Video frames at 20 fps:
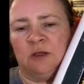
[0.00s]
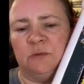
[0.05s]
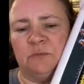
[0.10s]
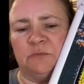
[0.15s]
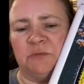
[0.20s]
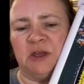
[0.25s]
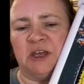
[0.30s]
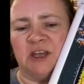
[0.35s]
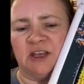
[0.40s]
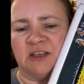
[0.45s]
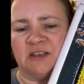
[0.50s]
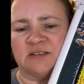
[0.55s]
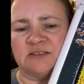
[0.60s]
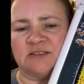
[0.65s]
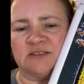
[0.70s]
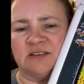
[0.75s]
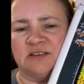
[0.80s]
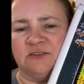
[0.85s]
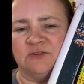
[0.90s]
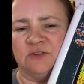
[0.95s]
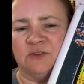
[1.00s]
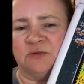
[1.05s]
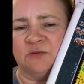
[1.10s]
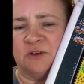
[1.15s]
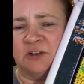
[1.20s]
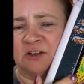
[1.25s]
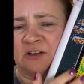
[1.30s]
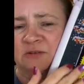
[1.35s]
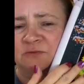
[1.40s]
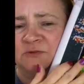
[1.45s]
Pinks
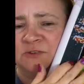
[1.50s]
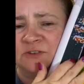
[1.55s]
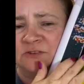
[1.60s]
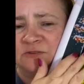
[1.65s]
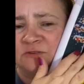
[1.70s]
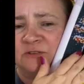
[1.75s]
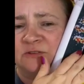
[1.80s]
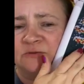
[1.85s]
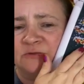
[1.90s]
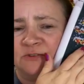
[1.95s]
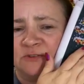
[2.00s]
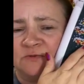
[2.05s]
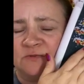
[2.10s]
everywhere. I'm sure it was